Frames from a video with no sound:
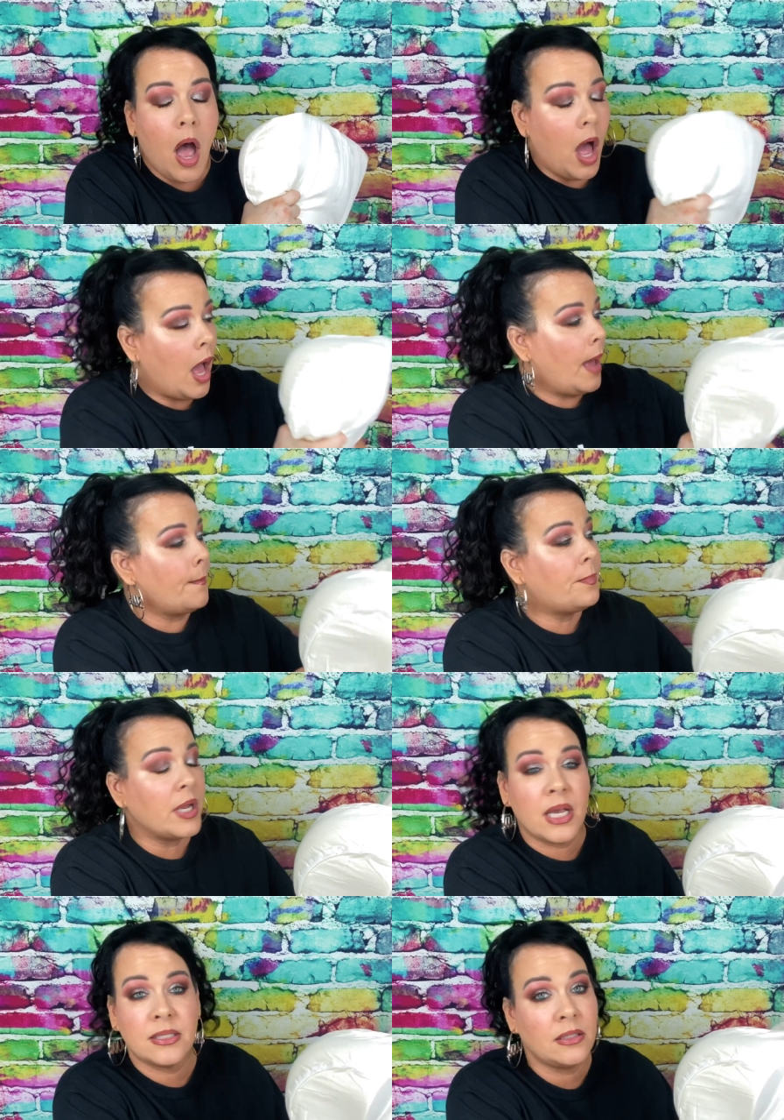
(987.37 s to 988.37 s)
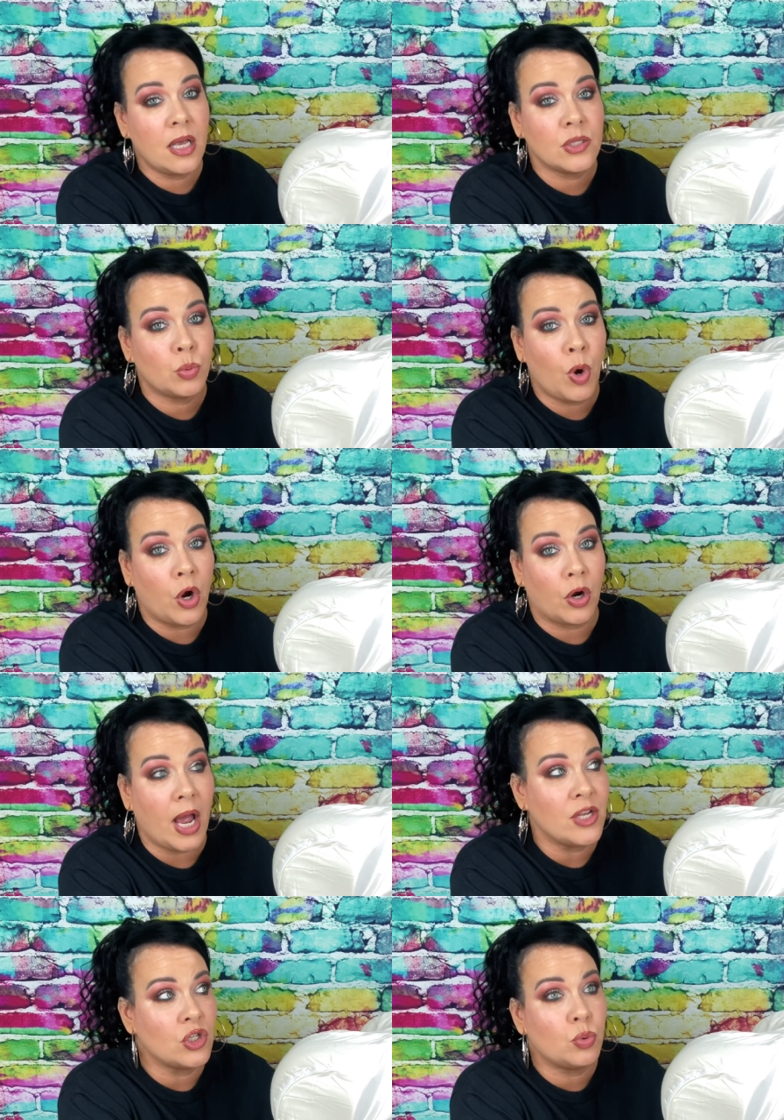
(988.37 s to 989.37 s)
Um, because it does
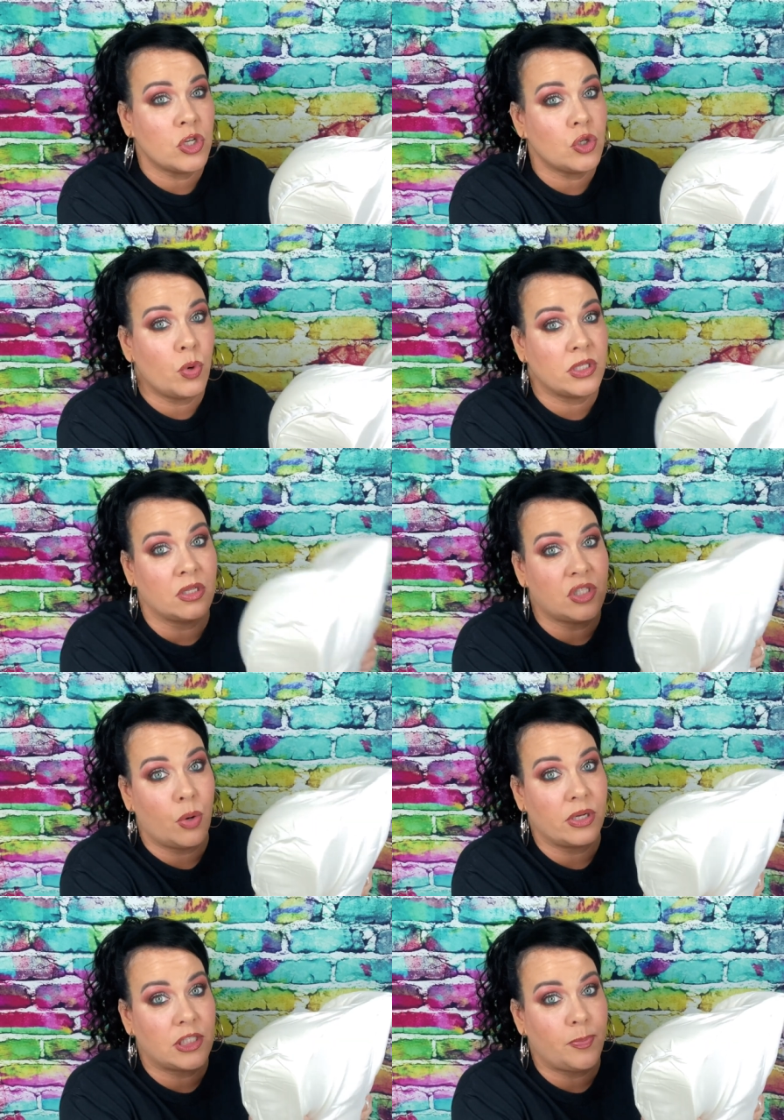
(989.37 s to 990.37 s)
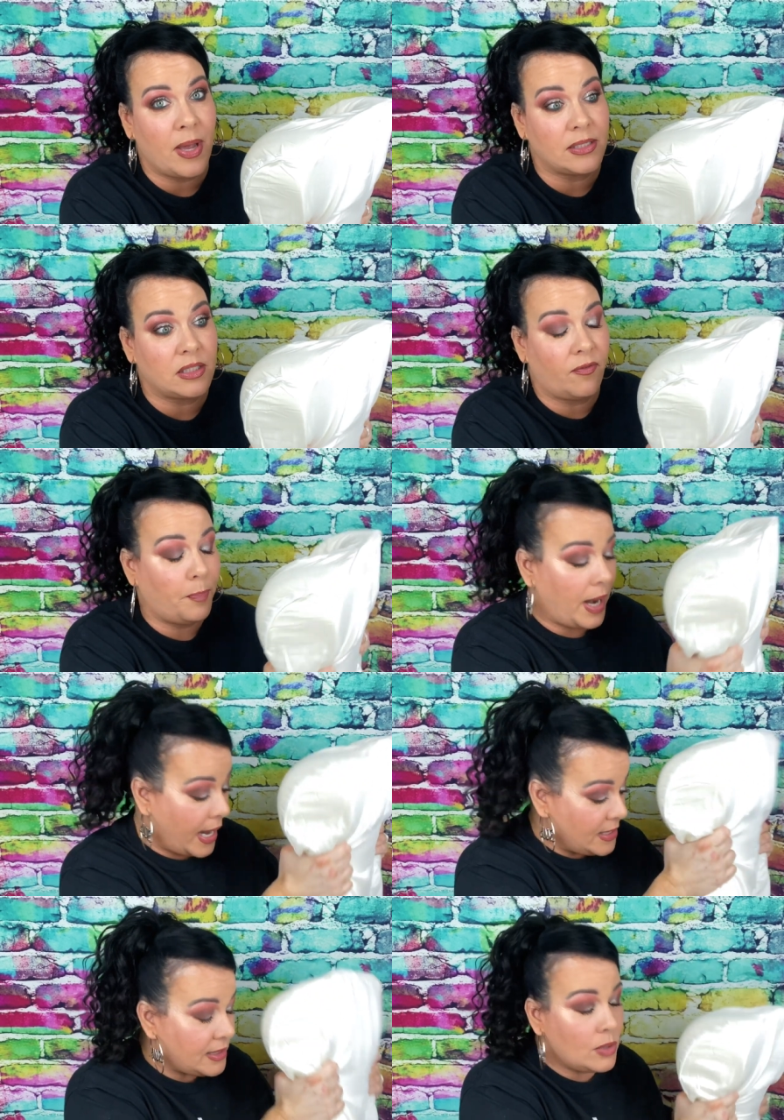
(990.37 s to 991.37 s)
work. I just wish it wasn't so expensive. But
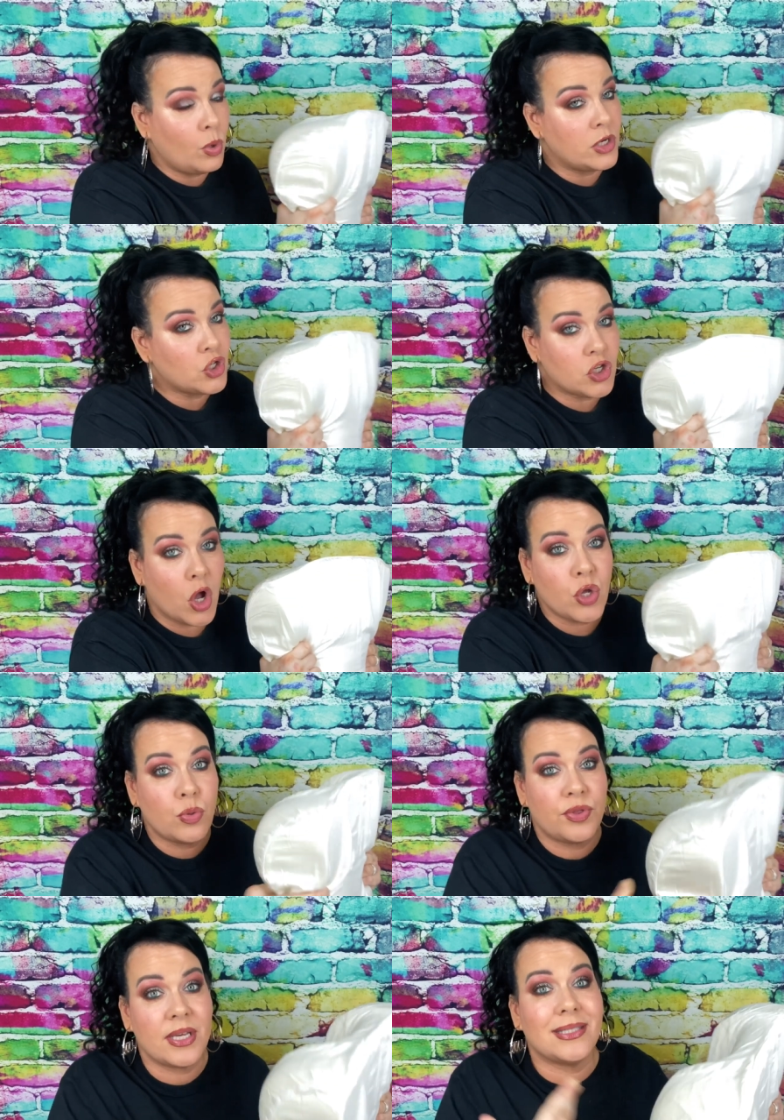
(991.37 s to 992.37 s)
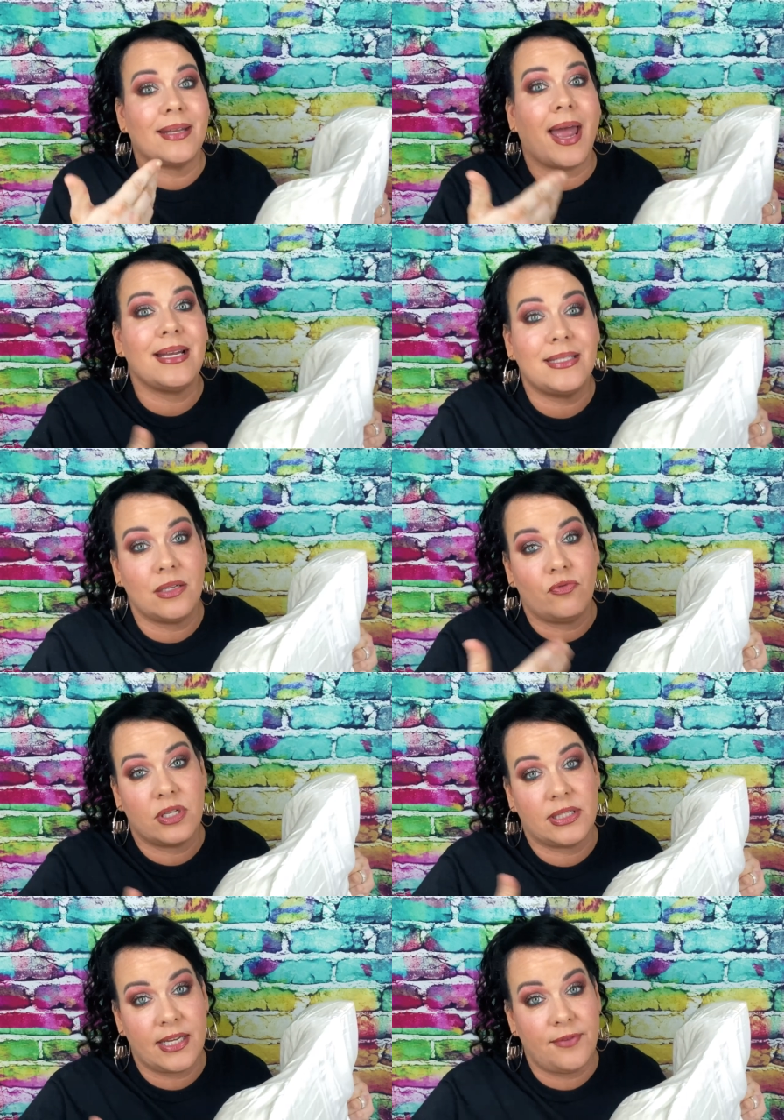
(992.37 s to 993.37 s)
I did want to show you this, that I did
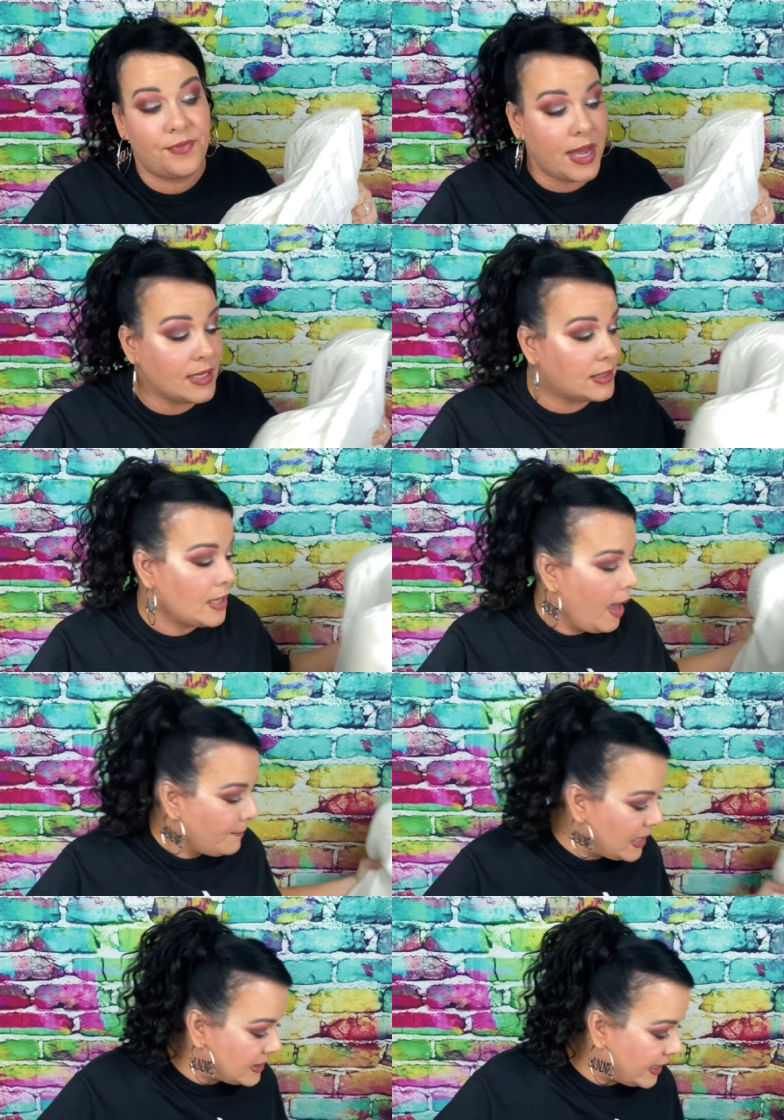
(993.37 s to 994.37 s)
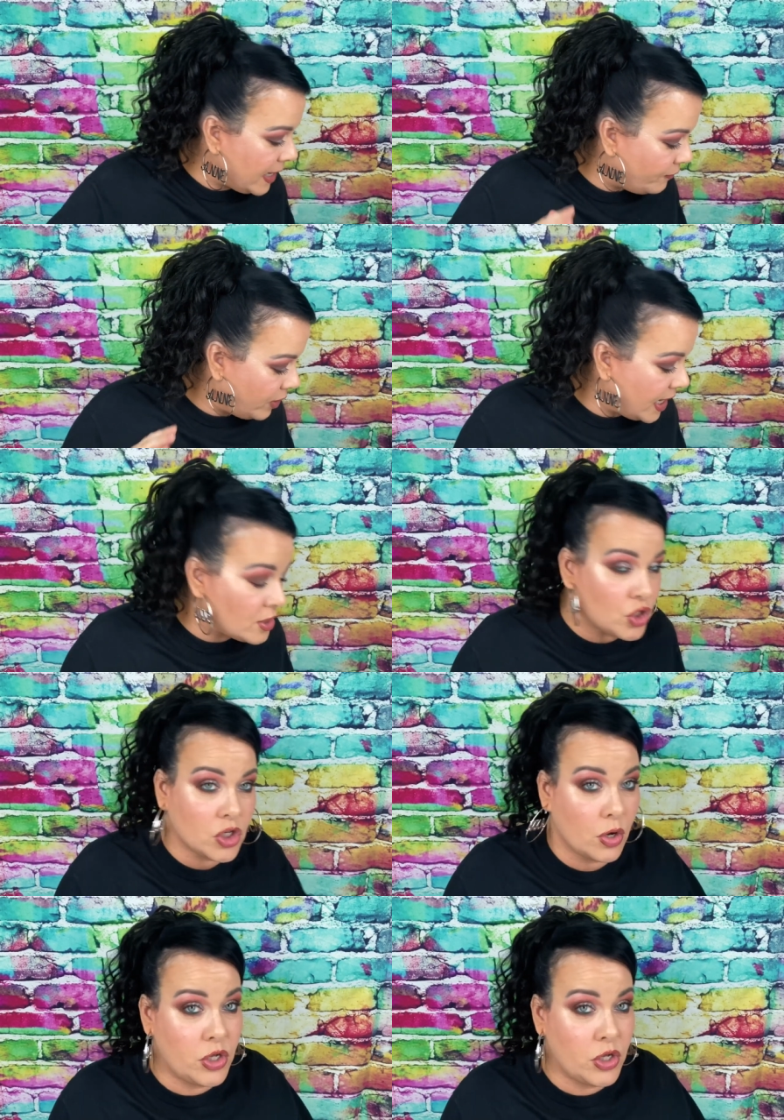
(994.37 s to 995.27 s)
receive this, because I keep forgetting to show